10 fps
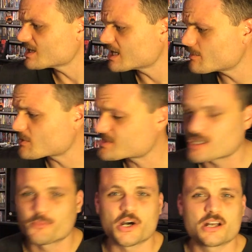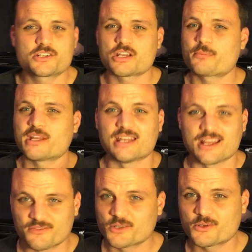I was at a pawn shop. I
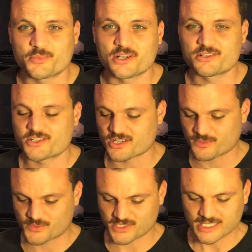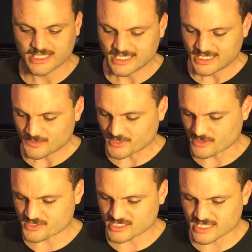never go to pawn shops. But
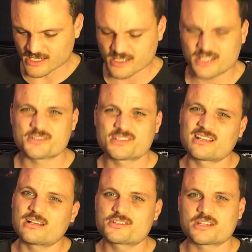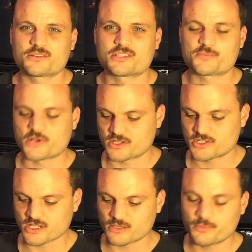I was in the area and I was like, oh, I'll check out this pawn
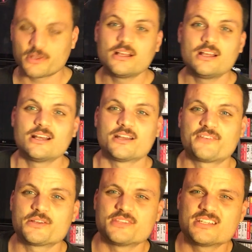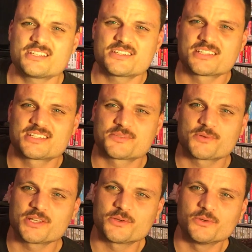shop. I found this. This is
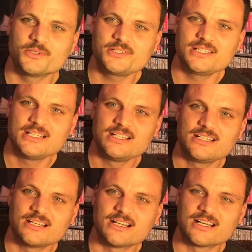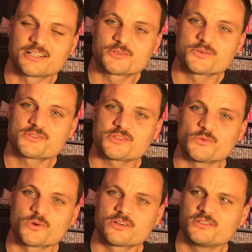pretty cool.
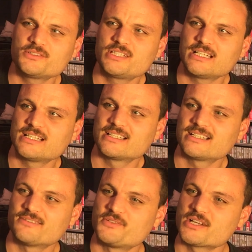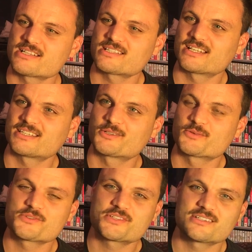Cruisin' World. If you guys like the
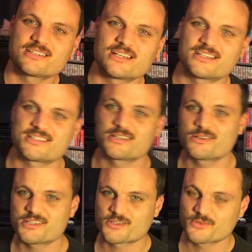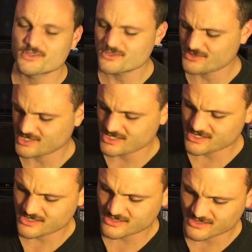Cruisin' series,
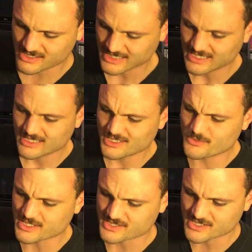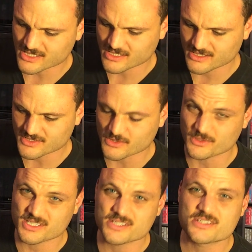Cruisin' USA.
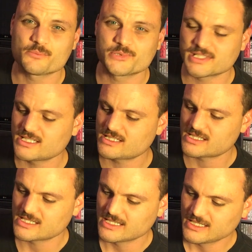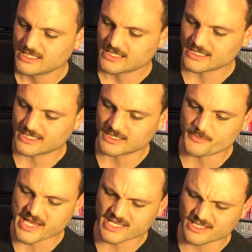So this is complete.
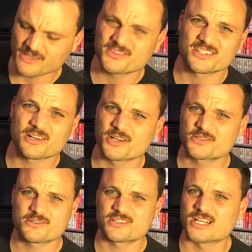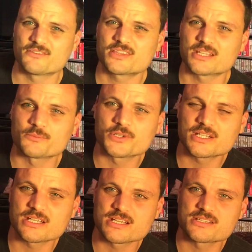Baggy on the cartridge and everything,
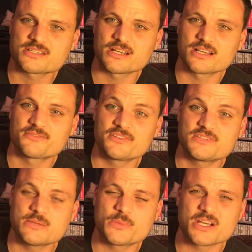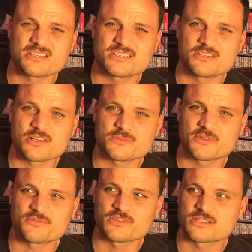pretty nice. $15 he charged
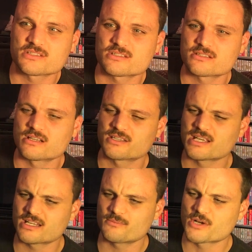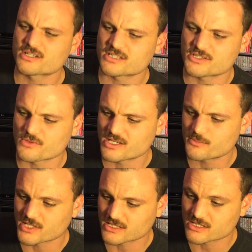me for this. They had it marked at 20,
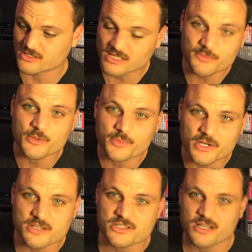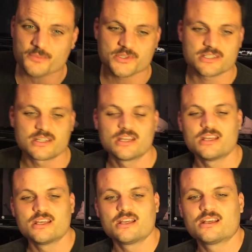but the good thing about pawn shops,
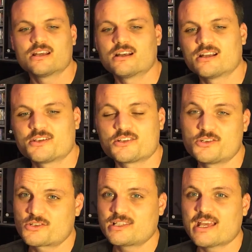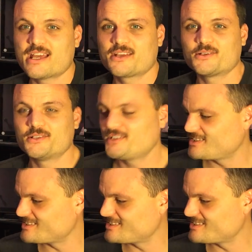you can usually haggle,